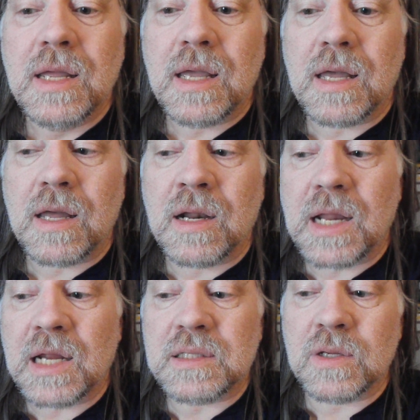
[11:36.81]

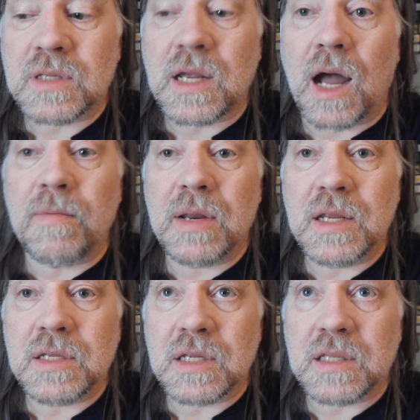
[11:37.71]
unlike those
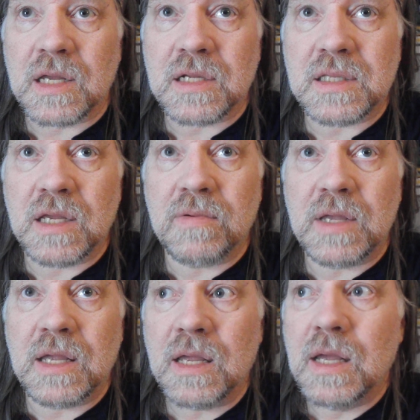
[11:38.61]
comedies you see on
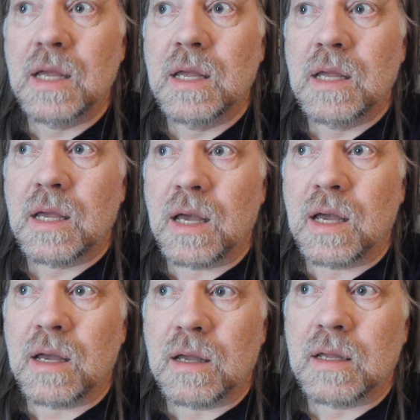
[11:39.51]
TV,
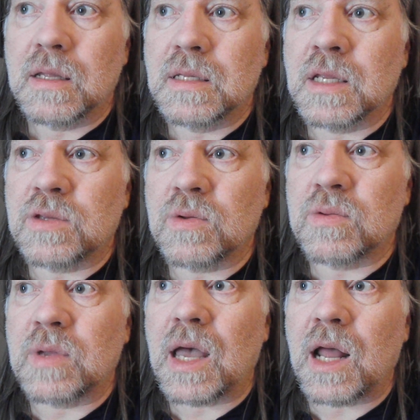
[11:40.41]
uh, this
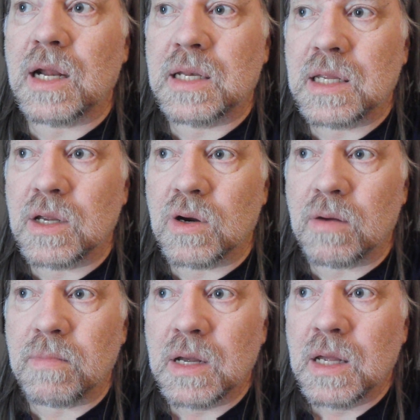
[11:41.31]
was reality
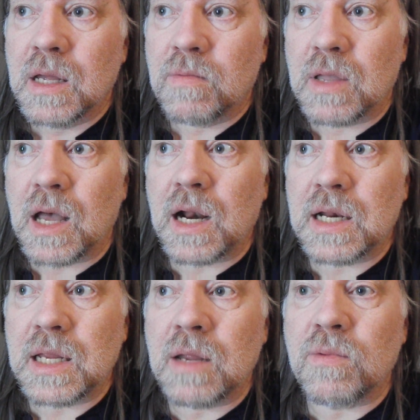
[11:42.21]
Europe.
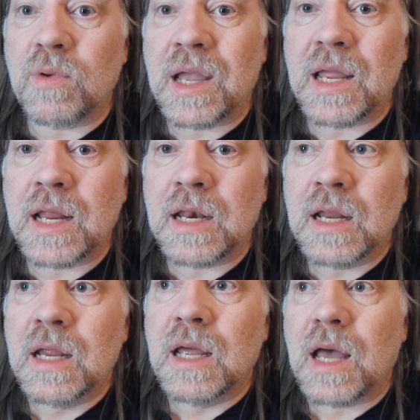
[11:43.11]
Reality, it rained
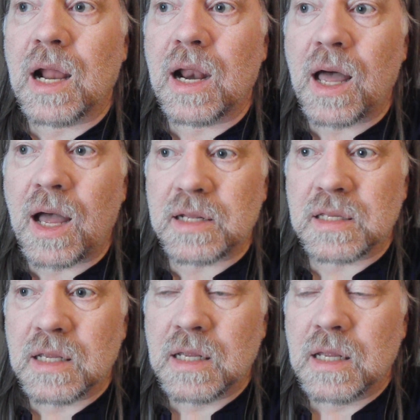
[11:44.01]
a
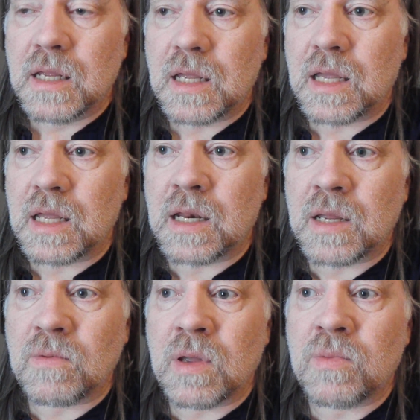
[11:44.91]
lot, and
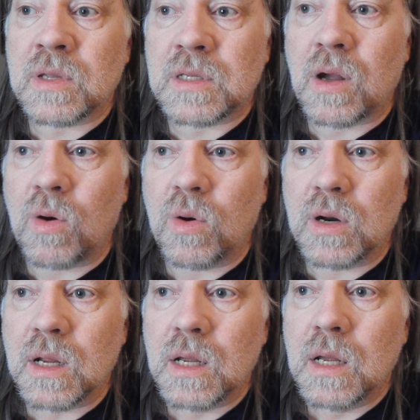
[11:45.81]
it, it was cold.
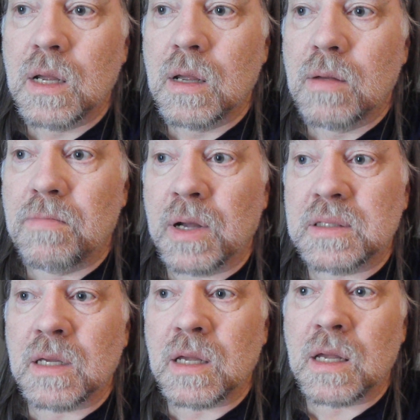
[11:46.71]

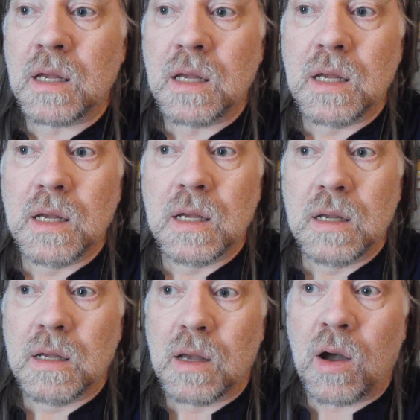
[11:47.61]
But uh,
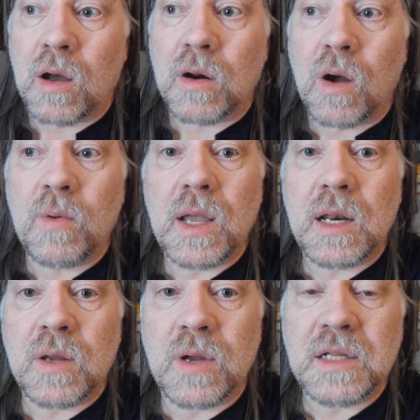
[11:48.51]
all in all, we had
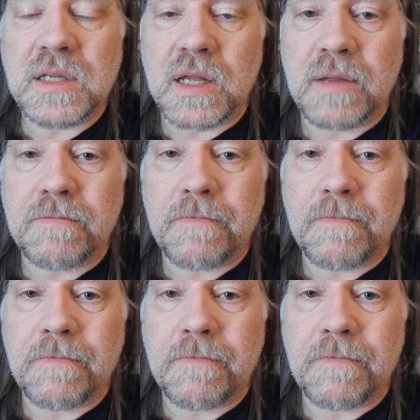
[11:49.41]
a great time.